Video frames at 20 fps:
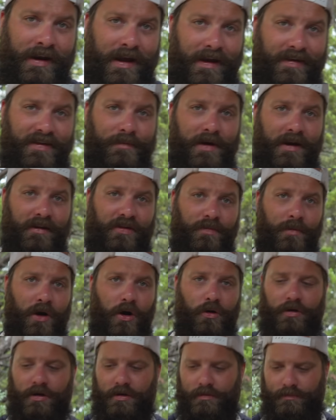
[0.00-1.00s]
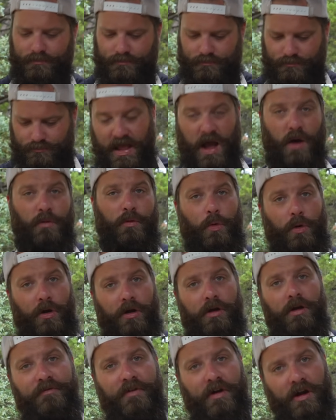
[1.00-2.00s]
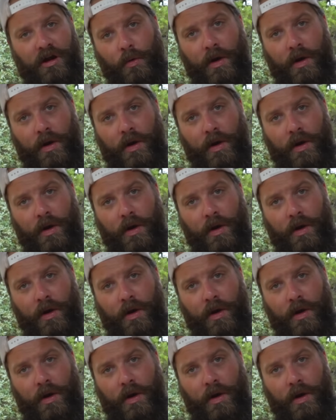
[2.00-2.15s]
a nice amount of smoke that would work very